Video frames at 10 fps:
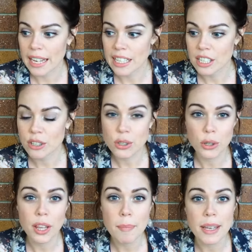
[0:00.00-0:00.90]
and it is
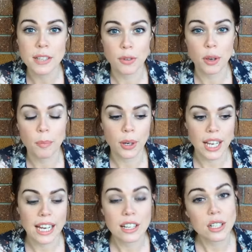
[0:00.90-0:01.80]
truly best for your
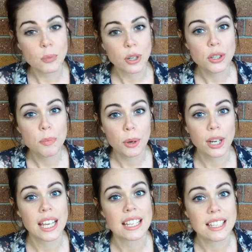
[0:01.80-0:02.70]
body, and it is what your
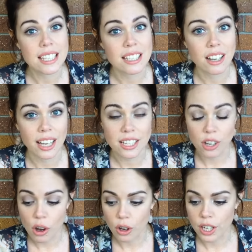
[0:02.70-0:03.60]
body is designed
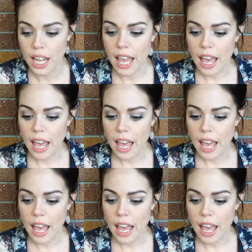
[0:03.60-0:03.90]
on.